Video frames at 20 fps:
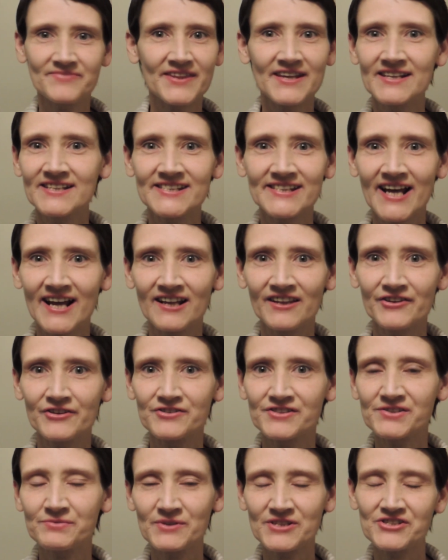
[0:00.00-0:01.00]
things got a
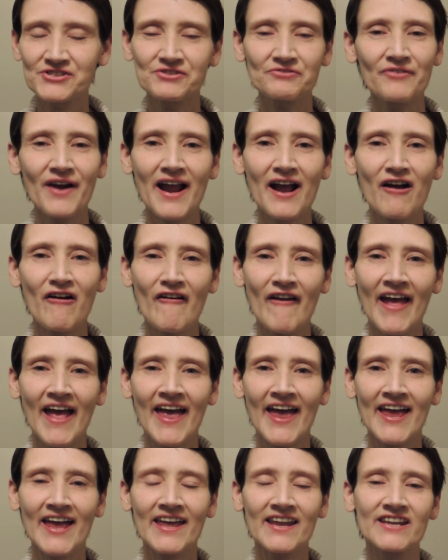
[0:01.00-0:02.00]
little switched around,
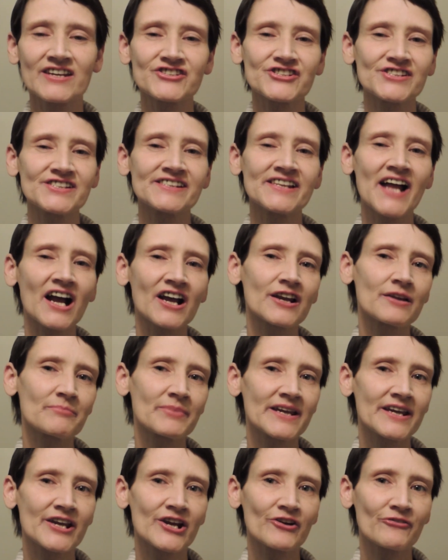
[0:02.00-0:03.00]
and she's not going to
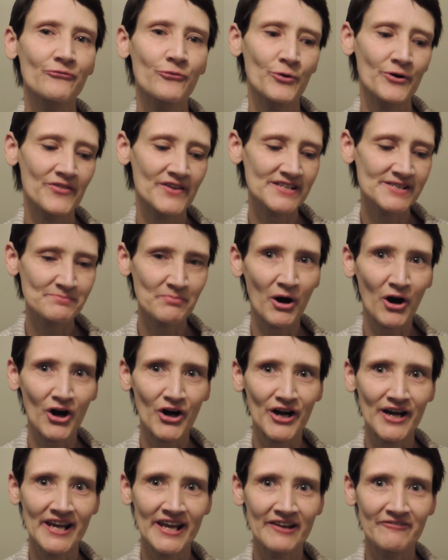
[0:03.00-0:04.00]
be here for this
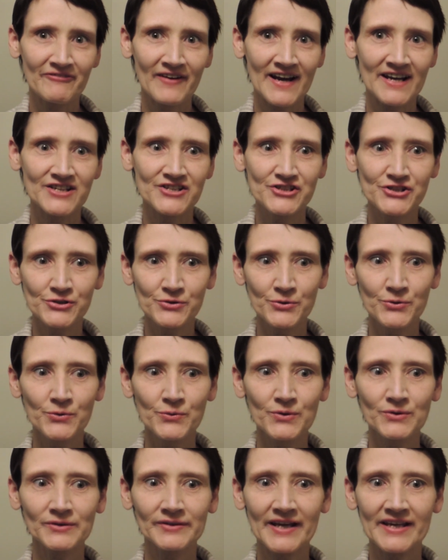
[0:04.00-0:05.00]
part. If I
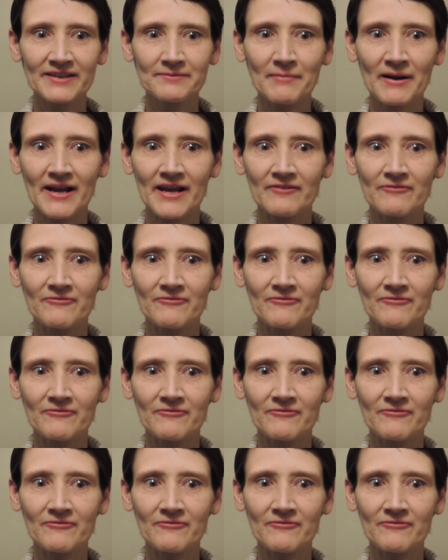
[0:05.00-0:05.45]
do like